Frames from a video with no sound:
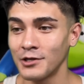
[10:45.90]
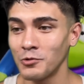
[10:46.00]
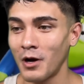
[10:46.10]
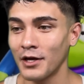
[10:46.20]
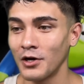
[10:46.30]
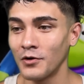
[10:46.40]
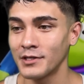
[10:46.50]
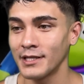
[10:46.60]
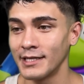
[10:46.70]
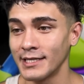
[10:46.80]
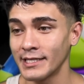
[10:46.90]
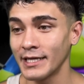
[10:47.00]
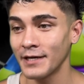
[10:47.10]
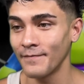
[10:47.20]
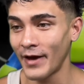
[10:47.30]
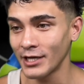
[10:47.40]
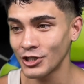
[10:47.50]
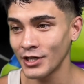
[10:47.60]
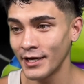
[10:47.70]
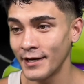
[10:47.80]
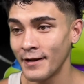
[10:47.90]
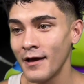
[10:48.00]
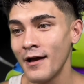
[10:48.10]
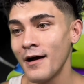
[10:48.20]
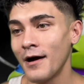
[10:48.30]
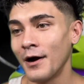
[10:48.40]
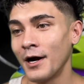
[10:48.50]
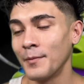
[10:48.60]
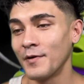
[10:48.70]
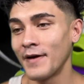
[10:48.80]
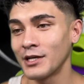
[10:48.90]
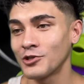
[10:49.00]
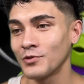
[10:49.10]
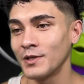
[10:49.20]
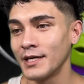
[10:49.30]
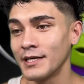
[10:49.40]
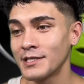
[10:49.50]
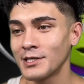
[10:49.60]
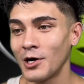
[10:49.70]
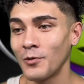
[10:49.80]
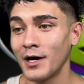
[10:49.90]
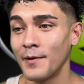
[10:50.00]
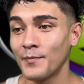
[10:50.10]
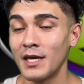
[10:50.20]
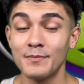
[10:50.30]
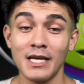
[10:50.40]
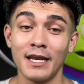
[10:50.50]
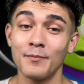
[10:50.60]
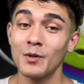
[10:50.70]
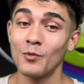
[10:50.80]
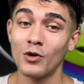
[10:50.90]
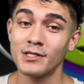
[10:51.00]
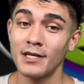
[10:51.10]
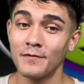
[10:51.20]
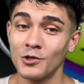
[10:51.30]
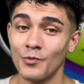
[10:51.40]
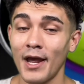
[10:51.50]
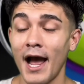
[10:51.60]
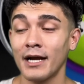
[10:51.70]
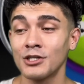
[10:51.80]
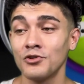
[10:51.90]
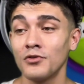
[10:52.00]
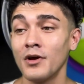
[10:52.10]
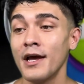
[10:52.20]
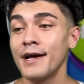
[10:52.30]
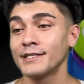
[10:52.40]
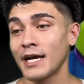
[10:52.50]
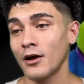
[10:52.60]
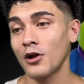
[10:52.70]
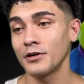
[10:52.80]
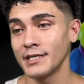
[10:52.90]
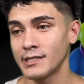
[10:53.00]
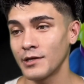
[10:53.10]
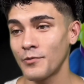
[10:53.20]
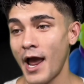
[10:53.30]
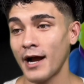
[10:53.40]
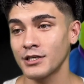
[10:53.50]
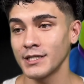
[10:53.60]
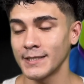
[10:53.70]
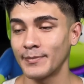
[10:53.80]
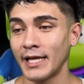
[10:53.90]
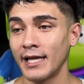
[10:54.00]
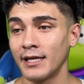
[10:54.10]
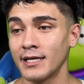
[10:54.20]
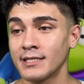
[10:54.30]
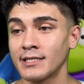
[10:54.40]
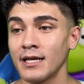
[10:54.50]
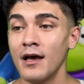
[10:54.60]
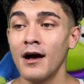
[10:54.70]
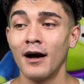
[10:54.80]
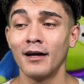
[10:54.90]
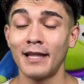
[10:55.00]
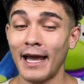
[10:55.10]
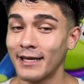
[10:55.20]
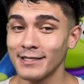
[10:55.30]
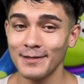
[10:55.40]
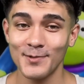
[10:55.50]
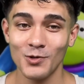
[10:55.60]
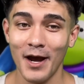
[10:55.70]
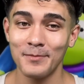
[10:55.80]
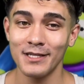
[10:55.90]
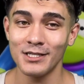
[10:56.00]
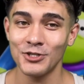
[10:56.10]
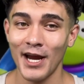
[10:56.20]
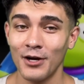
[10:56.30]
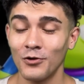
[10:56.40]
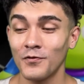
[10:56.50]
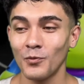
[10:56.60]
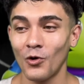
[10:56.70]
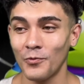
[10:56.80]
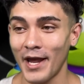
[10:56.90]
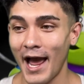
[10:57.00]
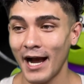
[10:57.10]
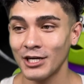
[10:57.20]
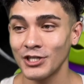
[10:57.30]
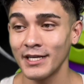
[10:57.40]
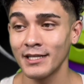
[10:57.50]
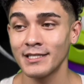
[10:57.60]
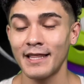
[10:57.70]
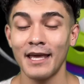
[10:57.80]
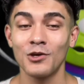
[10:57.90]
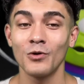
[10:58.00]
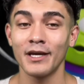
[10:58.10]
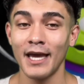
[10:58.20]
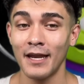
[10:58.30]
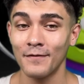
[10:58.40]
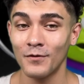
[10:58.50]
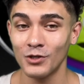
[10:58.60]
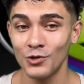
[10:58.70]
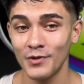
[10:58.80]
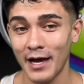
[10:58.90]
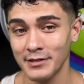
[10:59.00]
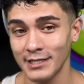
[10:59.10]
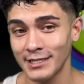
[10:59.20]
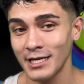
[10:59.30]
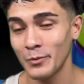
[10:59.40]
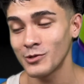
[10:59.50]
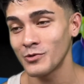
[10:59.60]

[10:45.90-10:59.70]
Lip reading: do want to go to the Disney convention eventually, so keep sending me more stuff to react to. Check out our Disney reactions playlist. Like and subscribe to this channel for more reactions. Thank you again for 2,000 subs